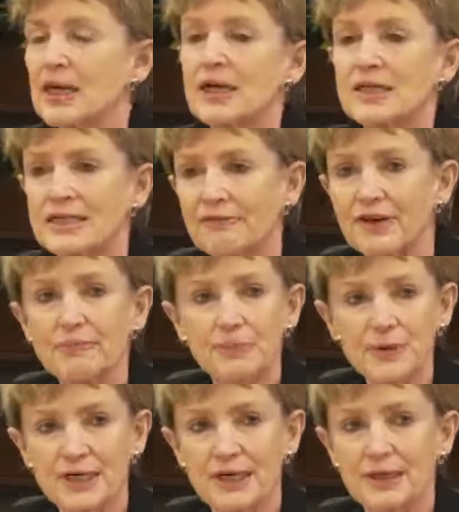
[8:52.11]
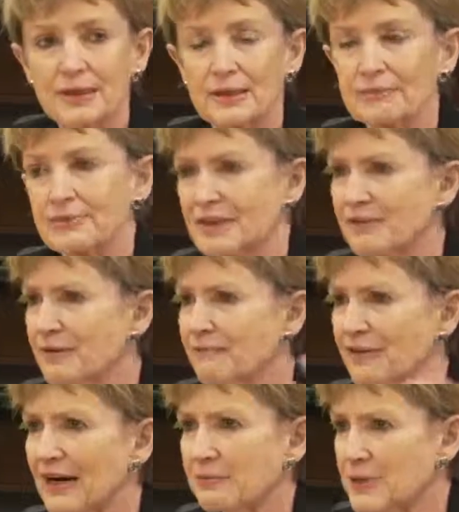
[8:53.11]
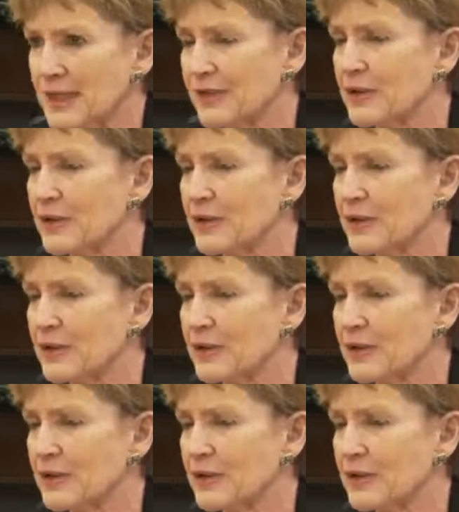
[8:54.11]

75%